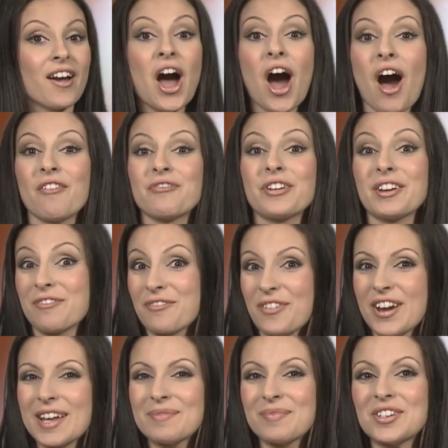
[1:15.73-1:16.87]
offering free
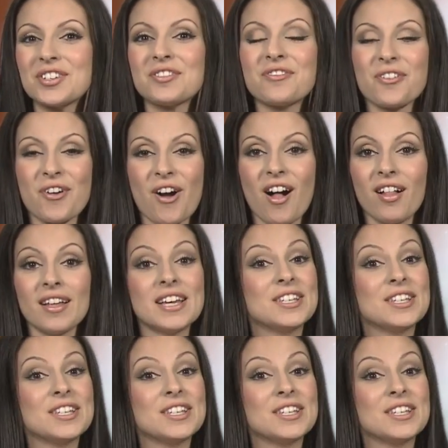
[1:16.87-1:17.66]
admission for all.